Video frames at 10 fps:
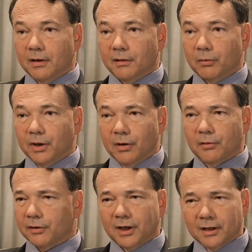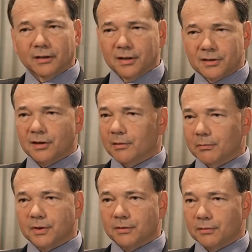and we know that that leads them
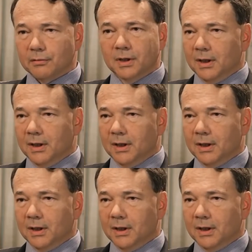to